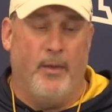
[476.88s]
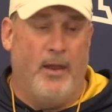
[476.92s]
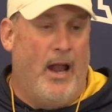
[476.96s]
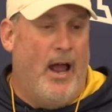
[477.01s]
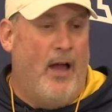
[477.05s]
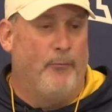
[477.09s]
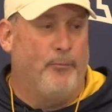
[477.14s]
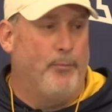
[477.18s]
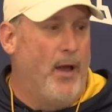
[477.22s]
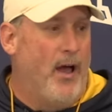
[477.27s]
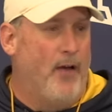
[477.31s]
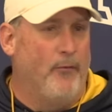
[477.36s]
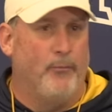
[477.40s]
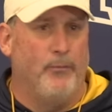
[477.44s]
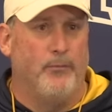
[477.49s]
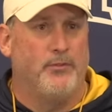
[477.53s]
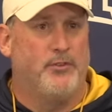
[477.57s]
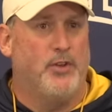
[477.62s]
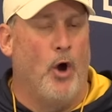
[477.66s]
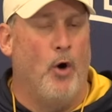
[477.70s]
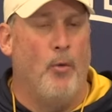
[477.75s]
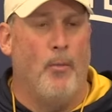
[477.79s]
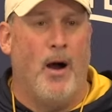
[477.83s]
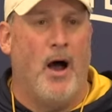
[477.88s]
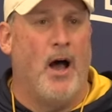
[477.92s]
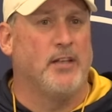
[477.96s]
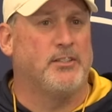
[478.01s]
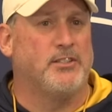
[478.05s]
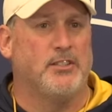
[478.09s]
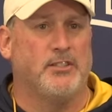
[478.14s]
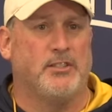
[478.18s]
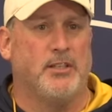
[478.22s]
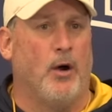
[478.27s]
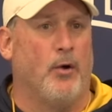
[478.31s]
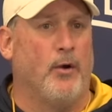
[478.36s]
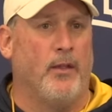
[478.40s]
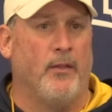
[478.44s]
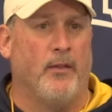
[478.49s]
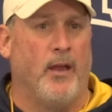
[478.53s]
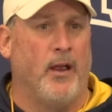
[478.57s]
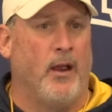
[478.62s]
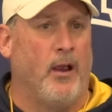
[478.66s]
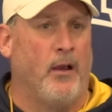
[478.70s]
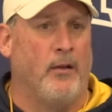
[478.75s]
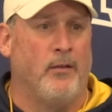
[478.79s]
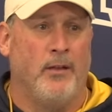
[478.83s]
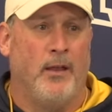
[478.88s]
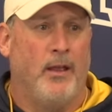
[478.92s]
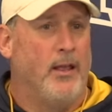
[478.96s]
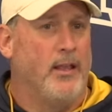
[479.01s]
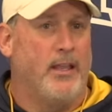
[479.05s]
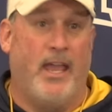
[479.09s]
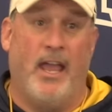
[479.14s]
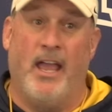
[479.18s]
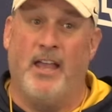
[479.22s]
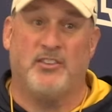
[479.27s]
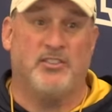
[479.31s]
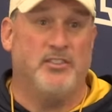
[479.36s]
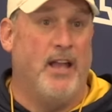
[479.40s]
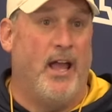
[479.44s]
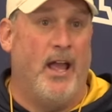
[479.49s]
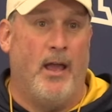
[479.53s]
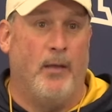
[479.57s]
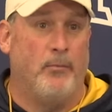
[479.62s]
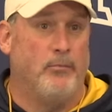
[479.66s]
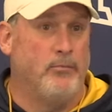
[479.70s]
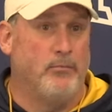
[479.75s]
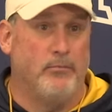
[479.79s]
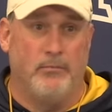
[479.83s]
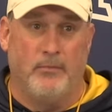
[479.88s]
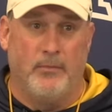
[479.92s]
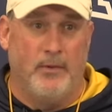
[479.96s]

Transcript: Yeah, Tomas is going in there, can't snap,